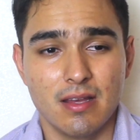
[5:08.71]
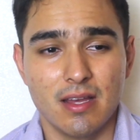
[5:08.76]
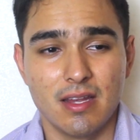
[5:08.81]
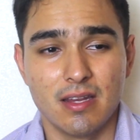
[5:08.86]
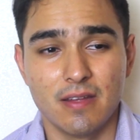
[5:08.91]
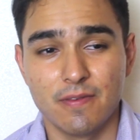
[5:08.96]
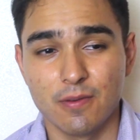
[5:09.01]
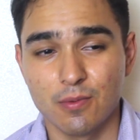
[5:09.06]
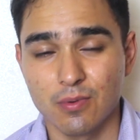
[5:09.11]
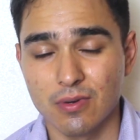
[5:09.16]

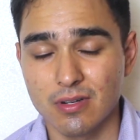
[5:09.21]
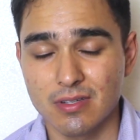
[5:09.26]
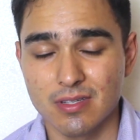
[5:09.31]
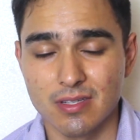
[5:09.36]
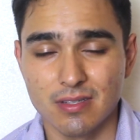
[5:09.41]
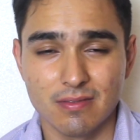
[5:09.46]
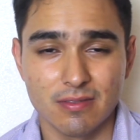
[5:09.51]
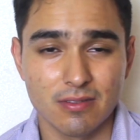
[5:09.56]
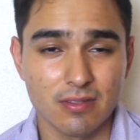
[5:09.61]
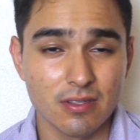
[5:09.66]
And if it
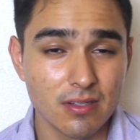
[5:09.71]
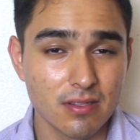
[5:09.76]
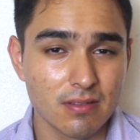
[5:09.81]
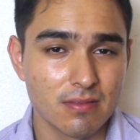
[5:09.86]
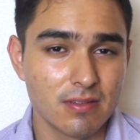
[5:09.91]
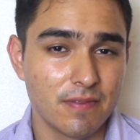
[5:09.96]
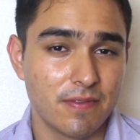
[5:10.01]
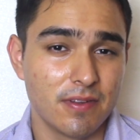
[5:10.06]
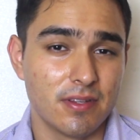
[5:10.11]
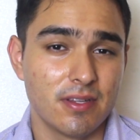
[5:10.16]
works,
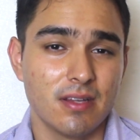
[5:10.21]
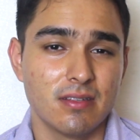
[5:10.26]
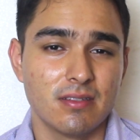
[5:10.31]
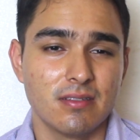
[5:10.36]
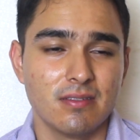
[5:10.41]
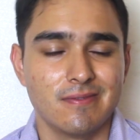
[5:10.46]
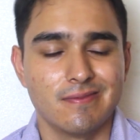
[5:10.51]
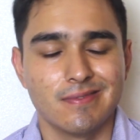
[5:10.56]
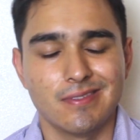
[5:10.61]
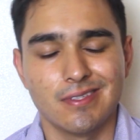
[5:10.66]
good. If it
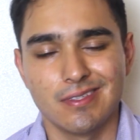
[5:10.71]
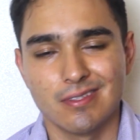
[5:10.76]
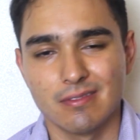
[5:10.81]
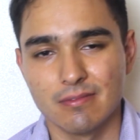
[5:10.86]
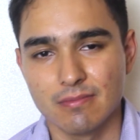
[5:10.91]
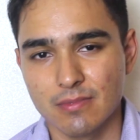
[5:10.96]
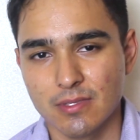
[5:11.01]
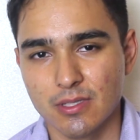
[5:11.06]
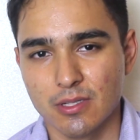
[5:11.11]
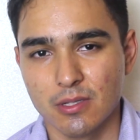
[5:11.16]
doesn't,
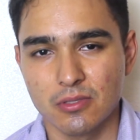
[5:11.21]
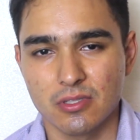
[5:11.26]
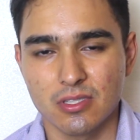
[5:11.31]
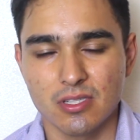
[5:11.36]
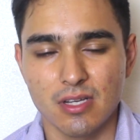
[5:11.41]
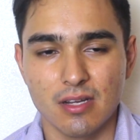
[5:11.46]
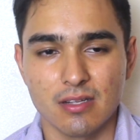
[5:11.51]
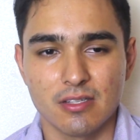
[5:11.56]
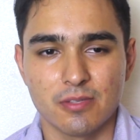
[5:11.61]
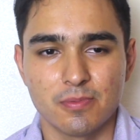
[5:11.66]
then, you know, it
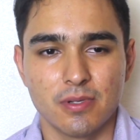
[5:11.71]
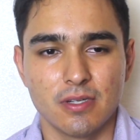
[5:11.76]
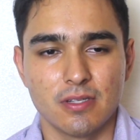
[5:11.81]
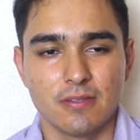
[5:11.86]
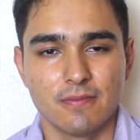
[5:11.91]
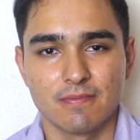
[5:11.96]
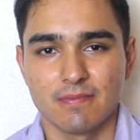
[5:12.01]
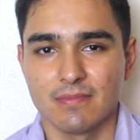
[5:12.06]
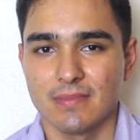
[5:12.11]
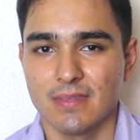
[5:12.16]
sucks,
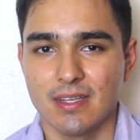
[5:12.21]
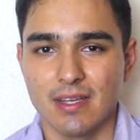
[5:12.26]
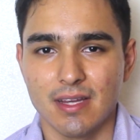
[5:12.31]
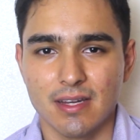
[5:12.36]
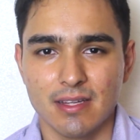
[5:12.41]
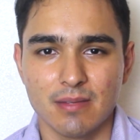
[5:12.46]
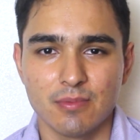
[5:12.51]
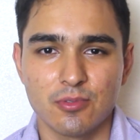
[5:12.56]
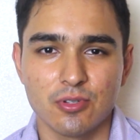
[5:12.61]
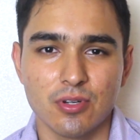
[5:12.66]
but you
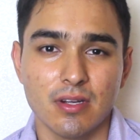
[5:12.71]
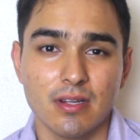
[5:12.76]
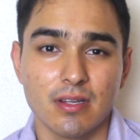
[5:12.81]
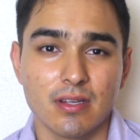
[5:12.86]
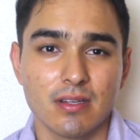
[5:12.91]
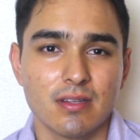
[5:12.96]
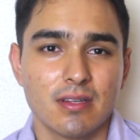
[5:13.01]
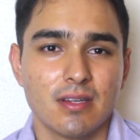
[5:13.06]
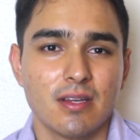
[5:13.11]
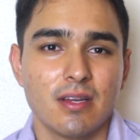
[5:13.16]
gotta keep
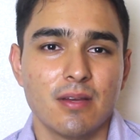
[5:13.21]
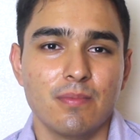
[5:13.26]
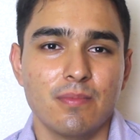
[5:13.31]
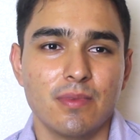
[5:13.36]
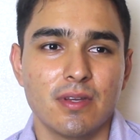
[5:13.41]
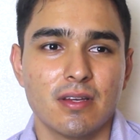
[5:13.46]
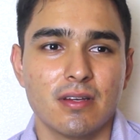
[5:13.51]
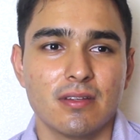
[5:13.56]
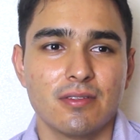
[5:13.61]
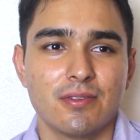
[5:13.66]
trying
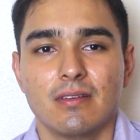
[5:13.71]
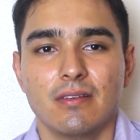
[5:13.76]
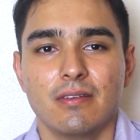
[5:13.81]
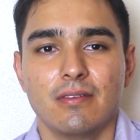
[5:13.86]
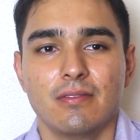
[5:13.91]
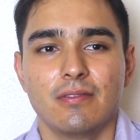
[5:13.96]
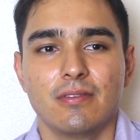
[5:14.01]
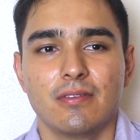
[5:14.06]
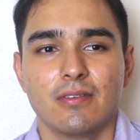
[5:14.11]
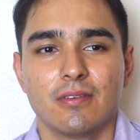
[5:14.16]
because,
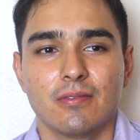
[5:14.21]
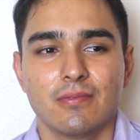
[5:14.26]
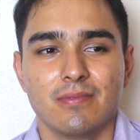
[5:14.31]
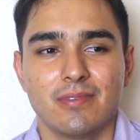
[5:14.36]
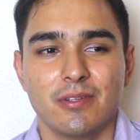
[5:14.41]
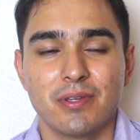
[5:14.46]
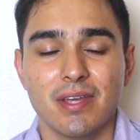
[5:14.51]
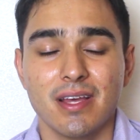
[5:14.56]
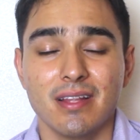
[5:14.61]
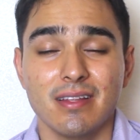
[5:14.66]
you know,
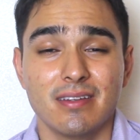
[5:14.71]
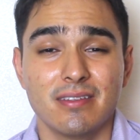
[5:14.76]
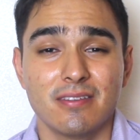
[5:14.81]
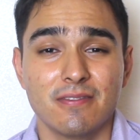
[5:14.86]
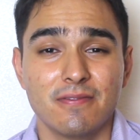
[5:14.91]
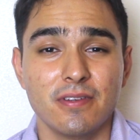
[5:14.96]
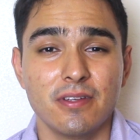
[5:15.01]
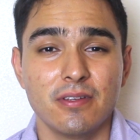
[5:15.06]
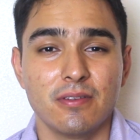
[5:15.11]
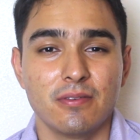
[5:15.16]
you can't let it
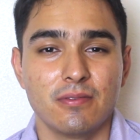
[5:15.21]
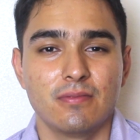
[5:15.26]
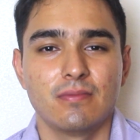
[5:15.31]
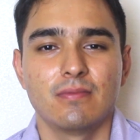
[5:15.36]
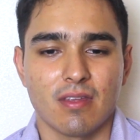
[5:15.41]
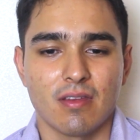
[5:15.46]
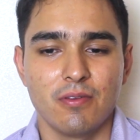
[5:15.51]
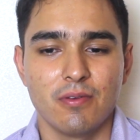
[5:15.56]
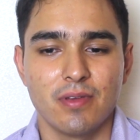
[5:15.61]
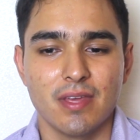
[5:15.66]
defeat you.
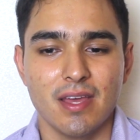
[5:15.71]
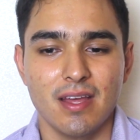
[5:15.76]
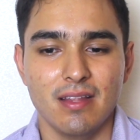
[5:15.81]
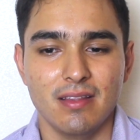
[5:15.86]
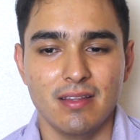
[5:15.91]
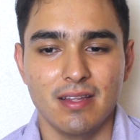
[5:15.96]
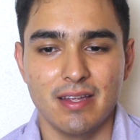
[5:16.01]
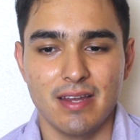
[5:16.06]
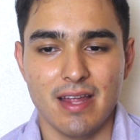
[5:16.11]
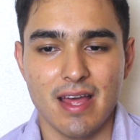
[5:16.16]
You
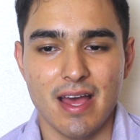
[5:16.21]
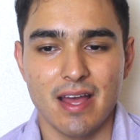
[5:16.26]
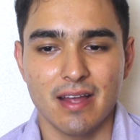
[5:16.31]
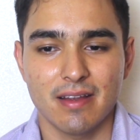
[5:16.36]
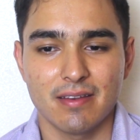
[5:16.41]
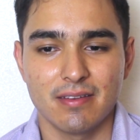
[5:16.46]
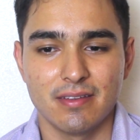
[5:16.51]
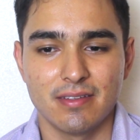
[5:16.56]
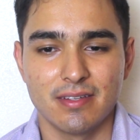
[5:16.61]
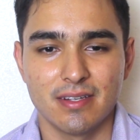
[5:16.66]
can't let
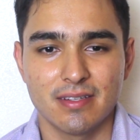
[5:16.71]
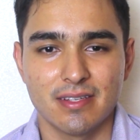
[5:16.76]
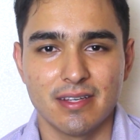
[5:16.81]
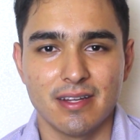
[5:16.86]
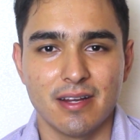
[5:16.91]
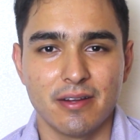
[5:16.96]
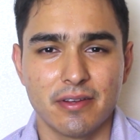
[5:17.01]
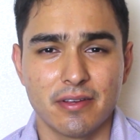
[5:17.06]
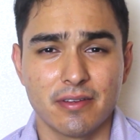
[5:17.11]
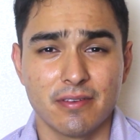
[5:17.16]
acne
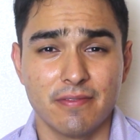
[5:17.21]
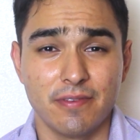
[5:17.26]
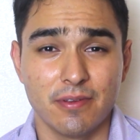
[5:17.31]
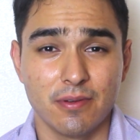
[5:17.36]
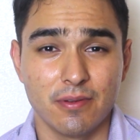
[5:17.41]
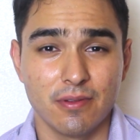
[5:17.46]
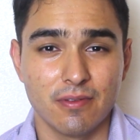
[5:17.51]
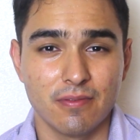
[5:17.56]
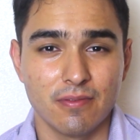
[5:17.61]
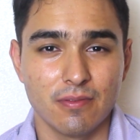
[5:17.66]
dictate how you're gonna
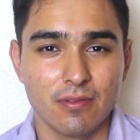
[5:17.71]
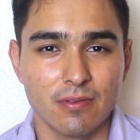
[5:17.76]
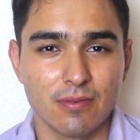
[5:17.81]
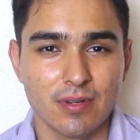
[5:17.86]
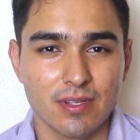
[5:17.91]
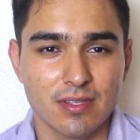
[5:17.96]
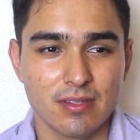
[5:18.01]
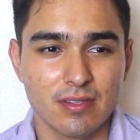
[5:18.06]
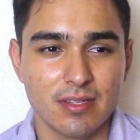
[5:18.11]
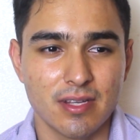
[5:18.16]
feel the
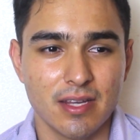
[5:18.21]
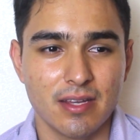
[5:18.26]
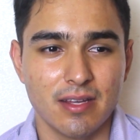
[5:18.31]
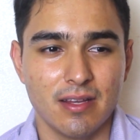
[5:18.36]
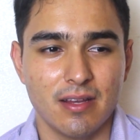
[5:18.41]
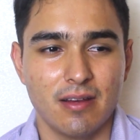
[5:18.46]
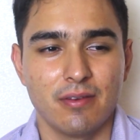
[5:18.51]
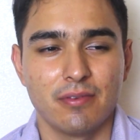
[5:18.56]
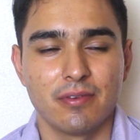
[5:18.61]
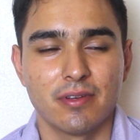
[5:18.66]
rest of the
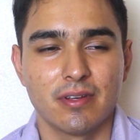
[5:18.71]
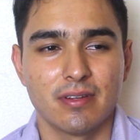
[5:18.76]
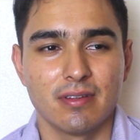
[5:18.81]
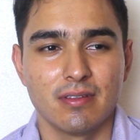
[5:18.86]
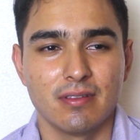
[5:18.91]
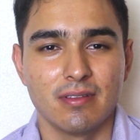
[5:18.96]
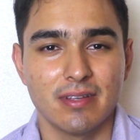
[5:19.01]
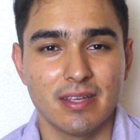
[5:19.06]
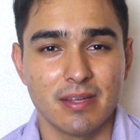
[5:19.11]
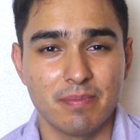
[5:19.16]
day, how you're
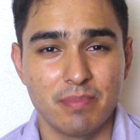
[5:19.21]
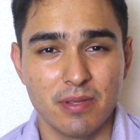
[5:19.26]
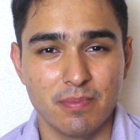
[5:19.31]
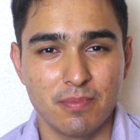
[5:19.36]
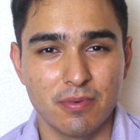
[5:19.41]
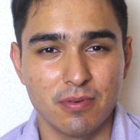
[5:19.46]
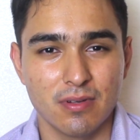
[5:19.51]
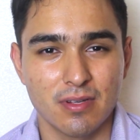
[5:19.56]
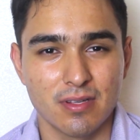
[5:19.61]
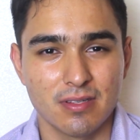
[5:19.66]
gonna look at
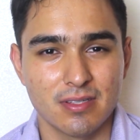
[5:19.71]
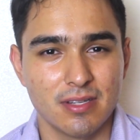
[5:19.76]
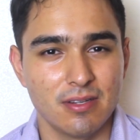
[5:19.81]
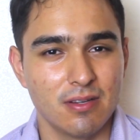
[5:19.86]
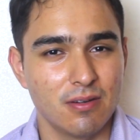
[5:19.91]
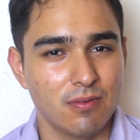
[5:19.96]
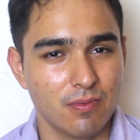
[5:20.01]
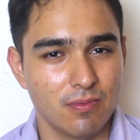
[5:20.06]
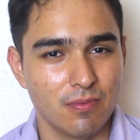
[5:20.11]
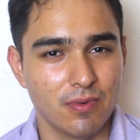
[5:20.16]
people. Cause I
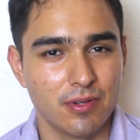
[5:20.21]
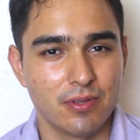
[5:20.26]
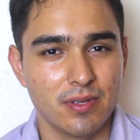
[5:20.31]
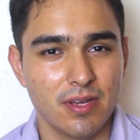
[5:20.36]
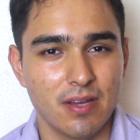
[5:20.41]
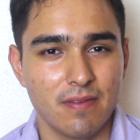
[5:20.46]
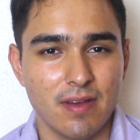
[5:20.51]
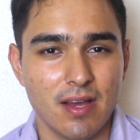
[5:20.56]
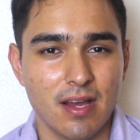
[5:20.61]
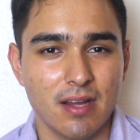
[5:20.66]
know when you
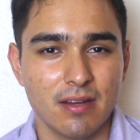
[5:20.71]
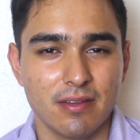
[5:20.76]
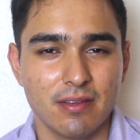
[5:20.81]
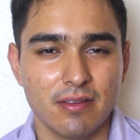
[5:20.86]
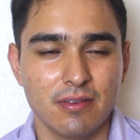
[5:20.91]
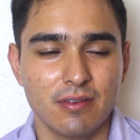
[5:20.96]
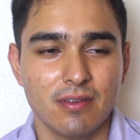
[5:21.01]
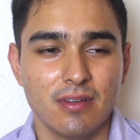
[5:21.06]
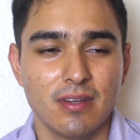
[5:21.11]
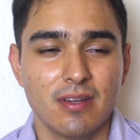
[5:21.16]
have
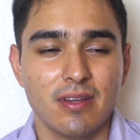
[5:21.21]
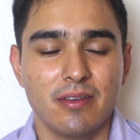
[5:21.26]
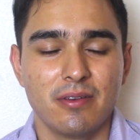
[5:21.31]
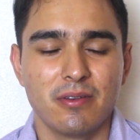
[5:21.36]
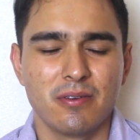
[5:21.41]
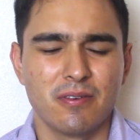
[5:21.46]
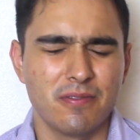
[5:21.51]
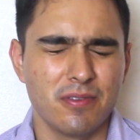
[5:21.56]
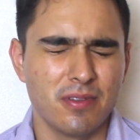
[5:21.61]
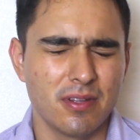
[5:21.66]
acne,
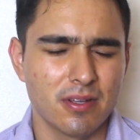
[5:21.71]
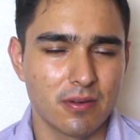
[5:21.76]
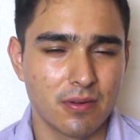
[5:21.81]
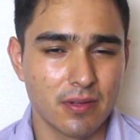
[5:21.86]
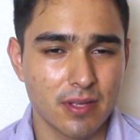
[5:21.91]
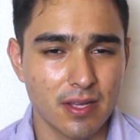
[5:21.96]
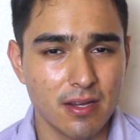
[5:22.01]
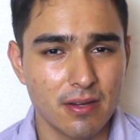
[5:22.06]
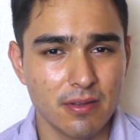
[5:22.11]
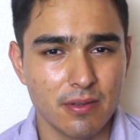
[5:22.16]
you don't feel like
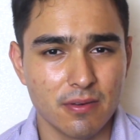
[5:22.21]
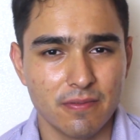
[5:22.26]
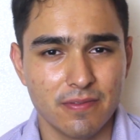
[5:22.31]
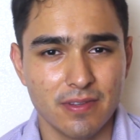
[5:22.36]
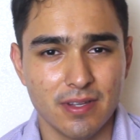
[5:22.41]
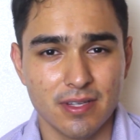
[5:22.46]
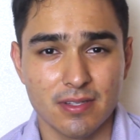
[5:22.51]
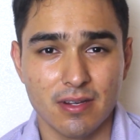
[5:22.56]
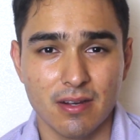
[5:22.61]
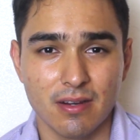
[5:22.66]
going out, you
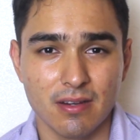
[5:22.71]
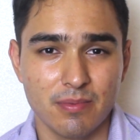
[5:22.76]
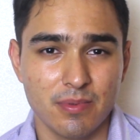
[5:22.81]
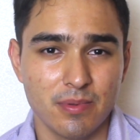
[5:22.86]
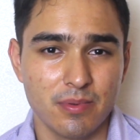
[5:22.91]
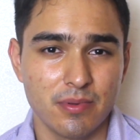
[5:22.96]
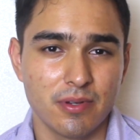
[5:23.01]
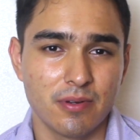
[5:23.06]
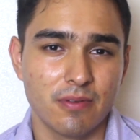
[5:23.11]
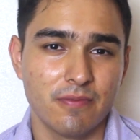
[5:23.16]
don't feel like talking to
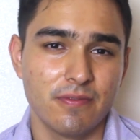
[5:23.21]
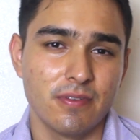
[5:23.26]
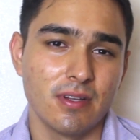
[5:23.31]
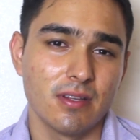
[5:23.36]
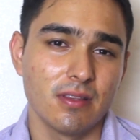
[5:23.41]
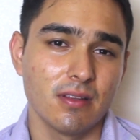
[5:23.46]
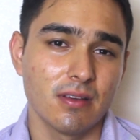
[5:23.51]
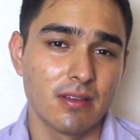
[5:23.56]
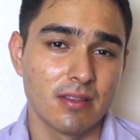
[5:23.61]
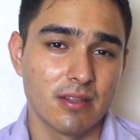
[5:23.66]
people, you don't feel
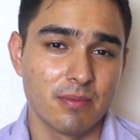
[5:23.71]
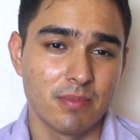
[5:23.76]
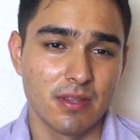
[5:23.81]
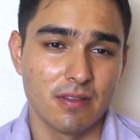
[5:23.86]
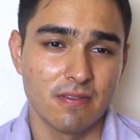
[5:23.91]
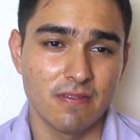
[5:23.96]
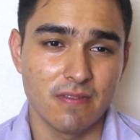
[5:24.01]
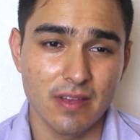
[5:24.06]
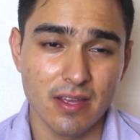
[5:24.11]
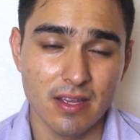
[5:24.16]
like looking them
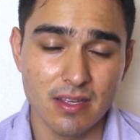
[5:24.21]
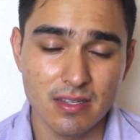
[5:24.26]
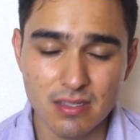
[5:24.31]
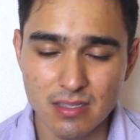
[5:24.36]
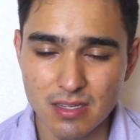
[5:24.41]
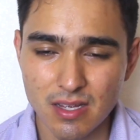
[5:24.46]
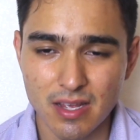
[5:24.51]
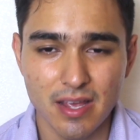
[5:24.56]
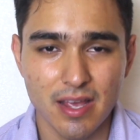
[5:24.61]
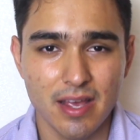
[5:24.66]
in the
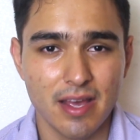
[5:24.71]
face.